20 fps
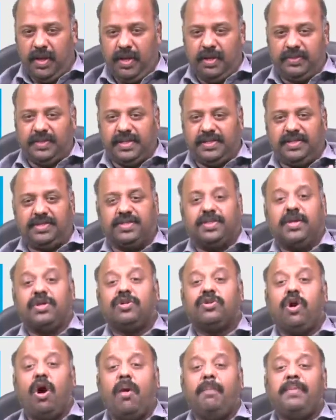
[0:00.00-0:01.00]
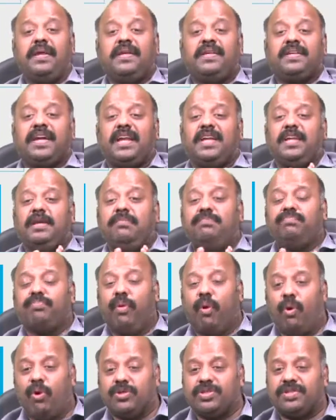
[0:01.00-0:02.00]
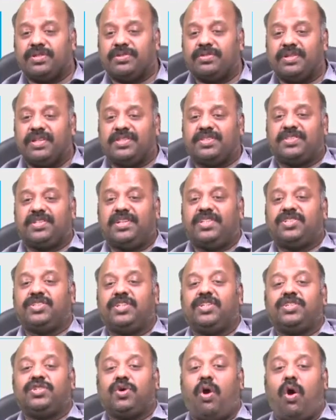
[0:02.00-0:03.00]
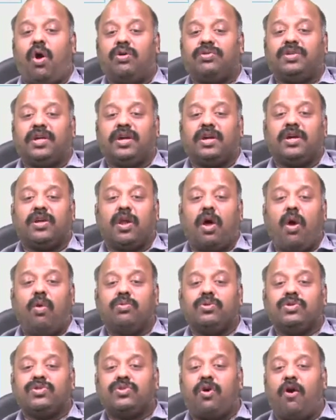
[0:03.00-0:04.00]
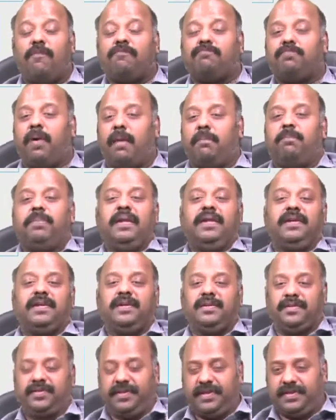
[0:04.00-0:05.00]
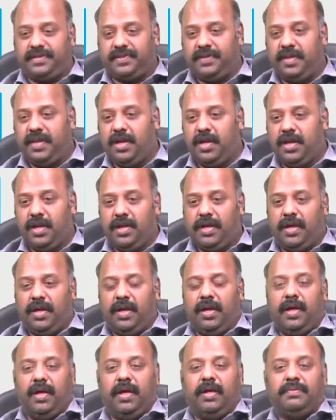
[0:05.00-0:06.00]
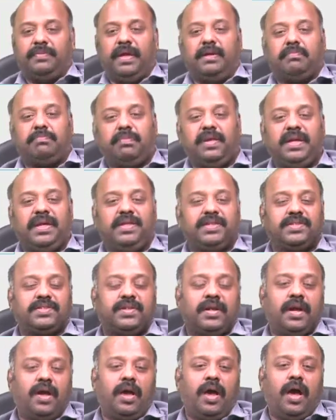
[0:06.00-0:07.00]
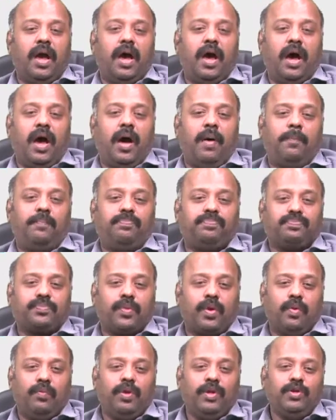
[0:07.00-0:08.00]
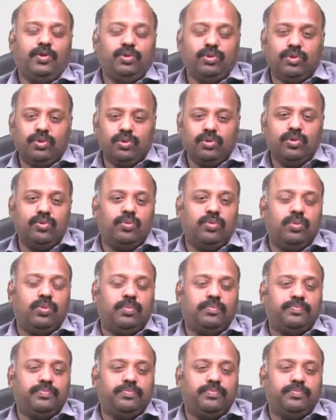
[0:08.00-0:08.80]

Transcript: That is, government can impose restrictions on the grounds of public interest. That means when you do